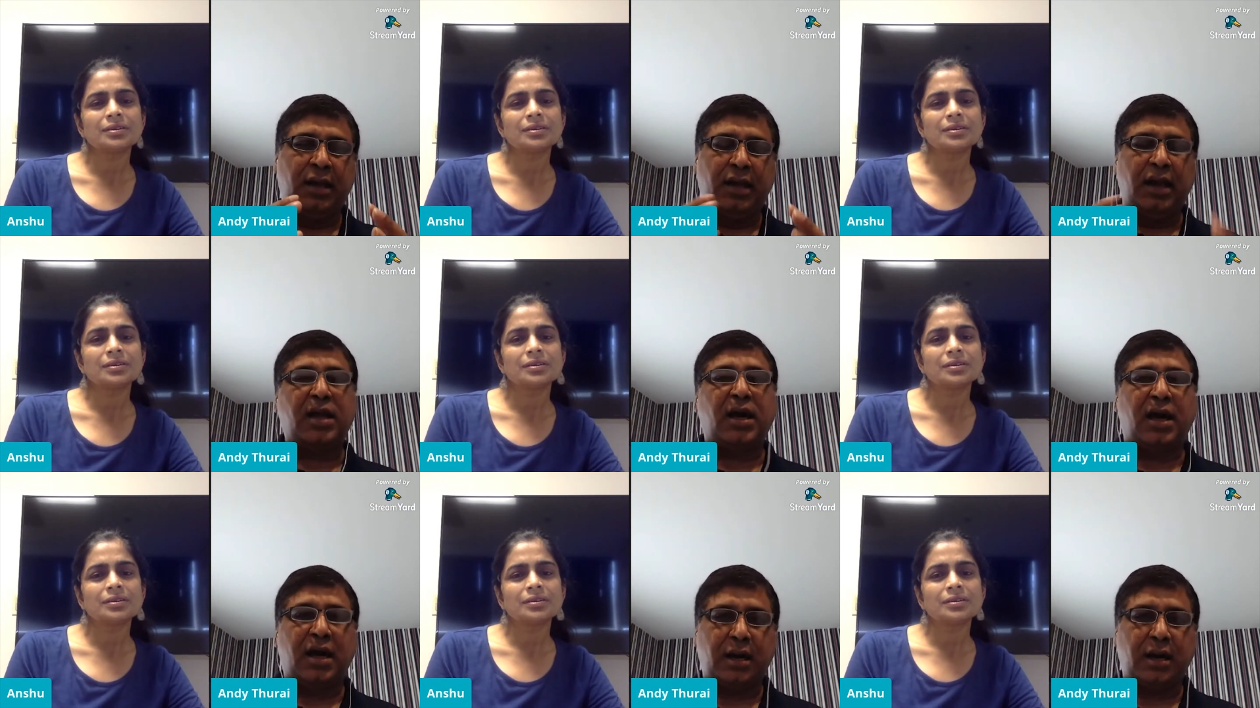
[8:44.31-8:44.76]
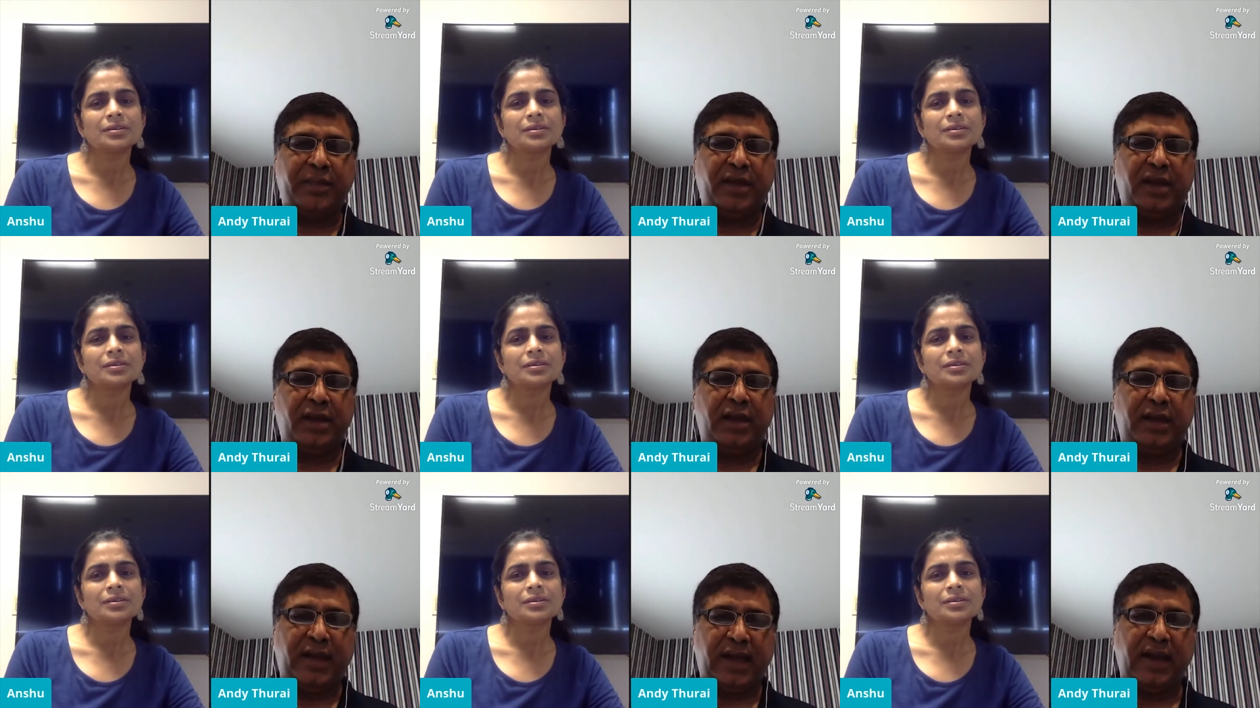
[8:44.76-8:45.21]

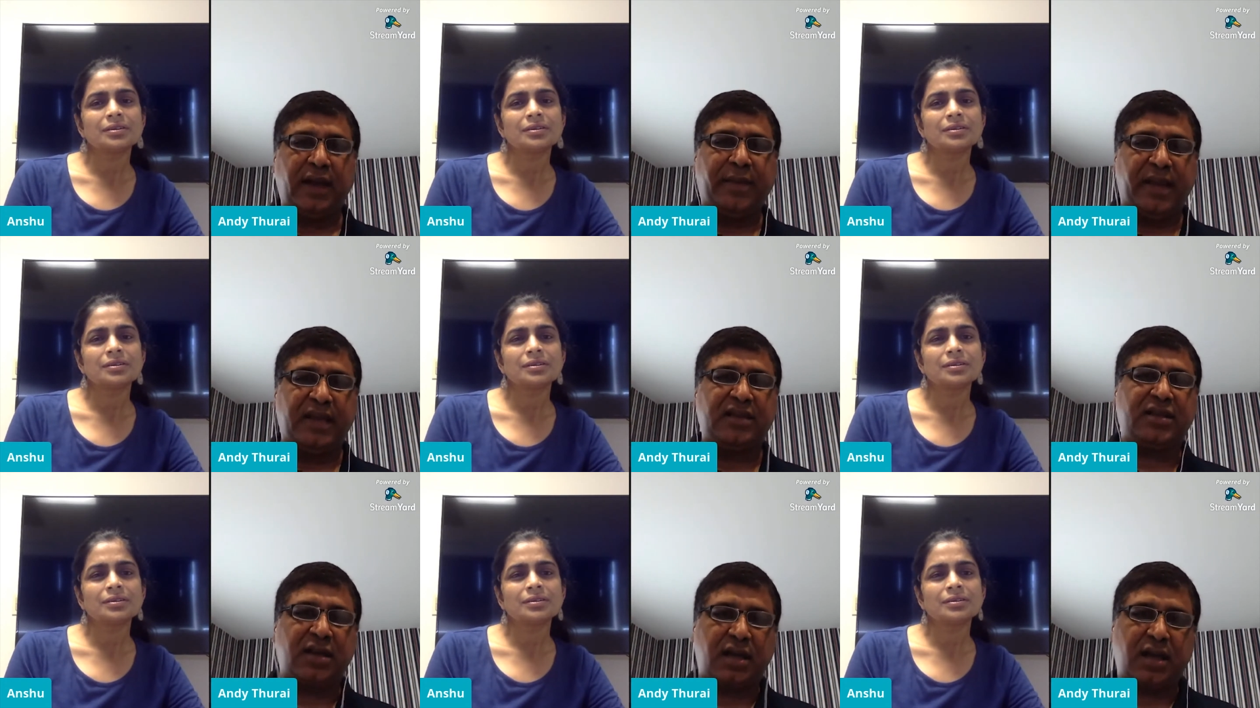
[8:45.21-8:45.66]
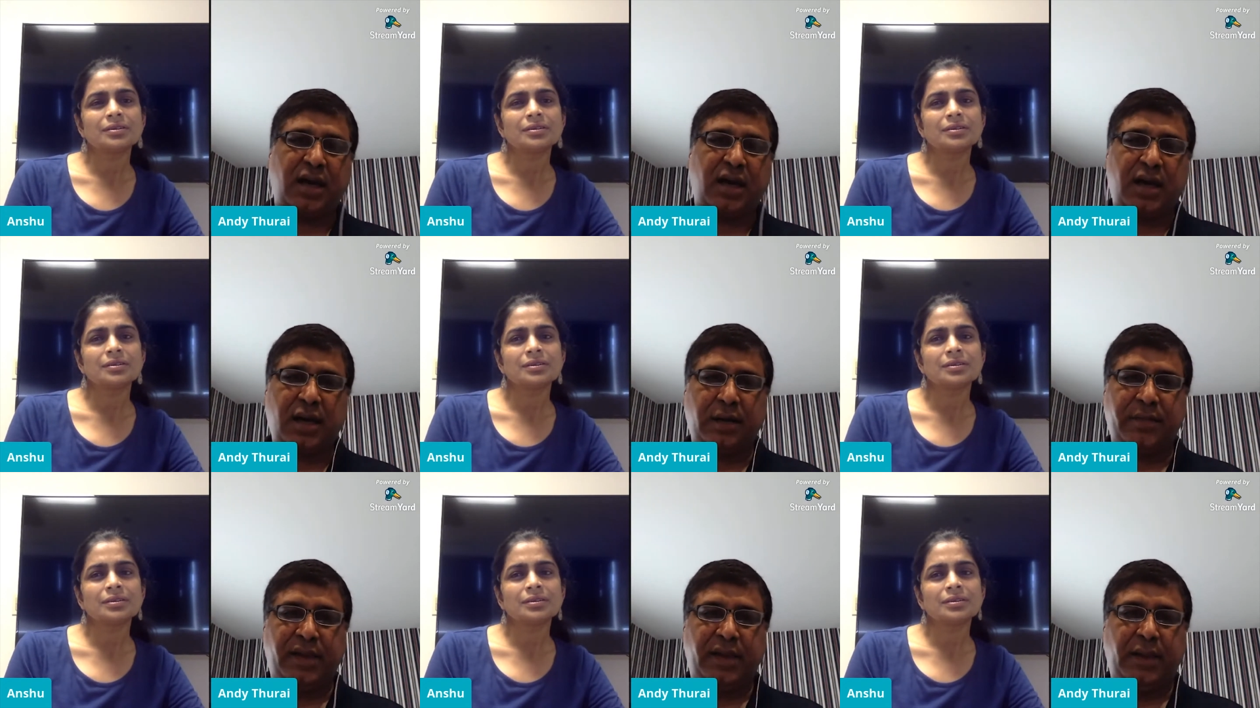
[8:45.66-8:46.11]
Speaker 1: economy, database
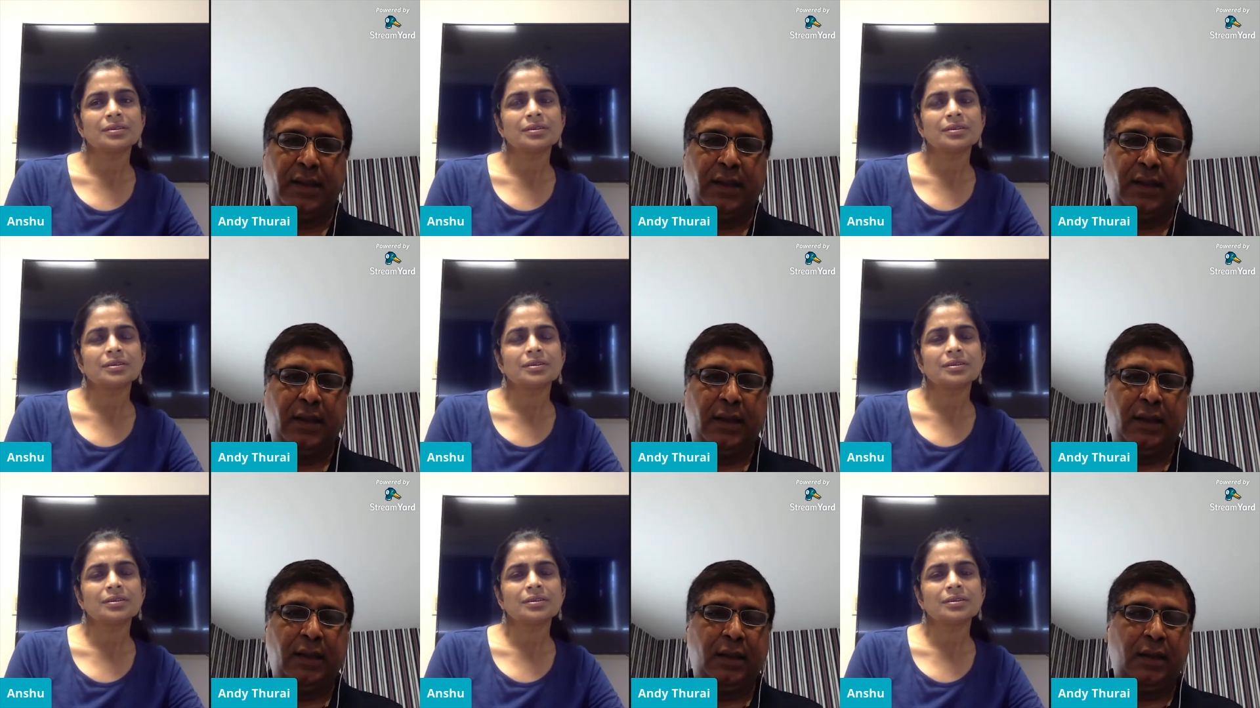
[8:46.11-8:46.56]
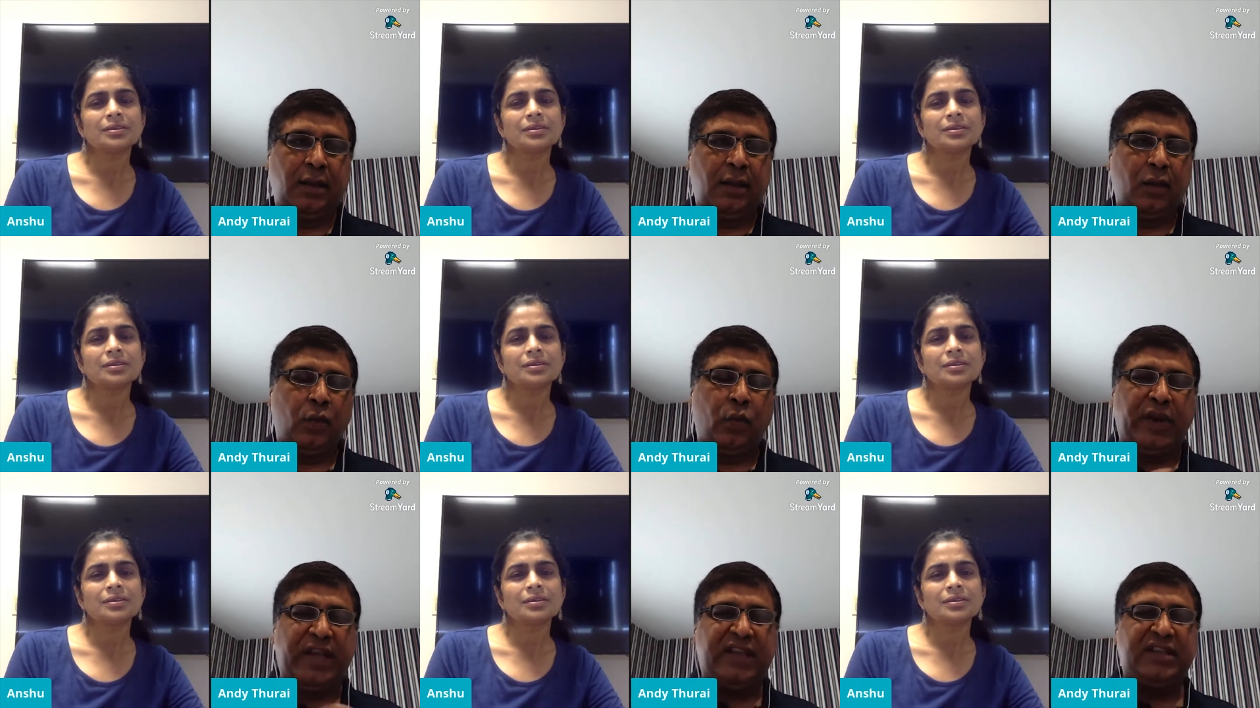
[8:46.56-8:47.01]
economy,
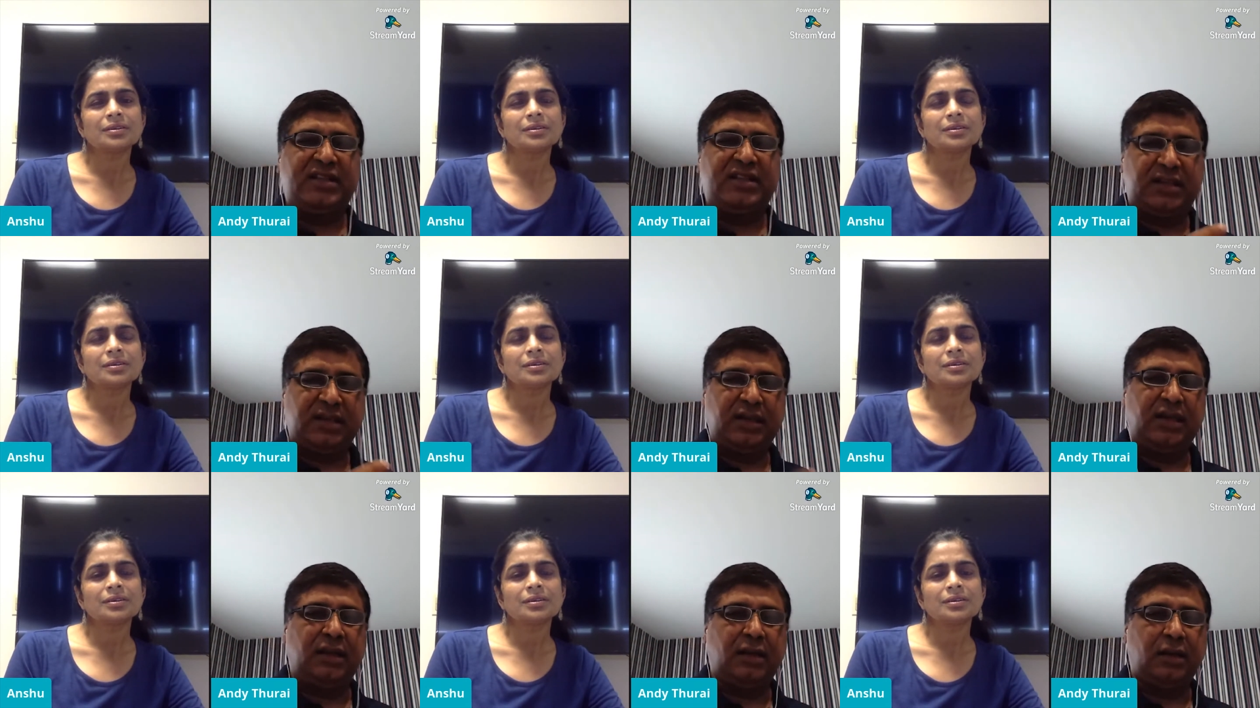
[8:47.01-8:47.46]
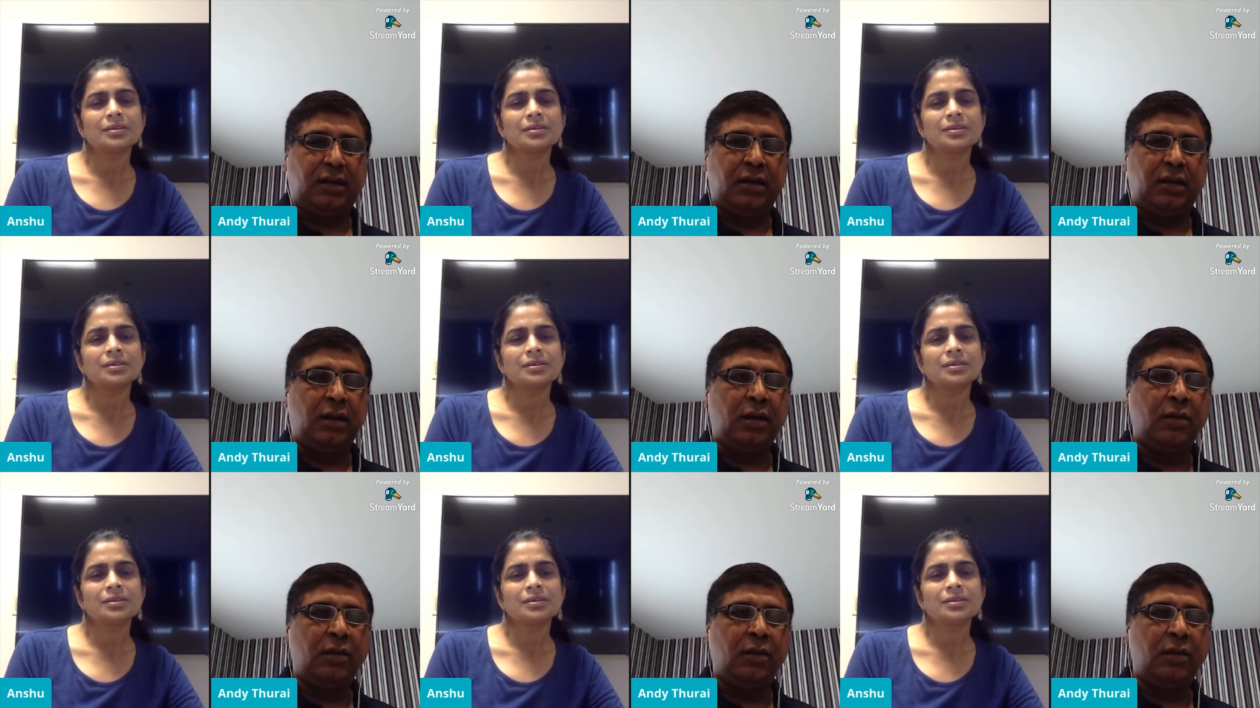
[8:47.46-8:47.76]
we still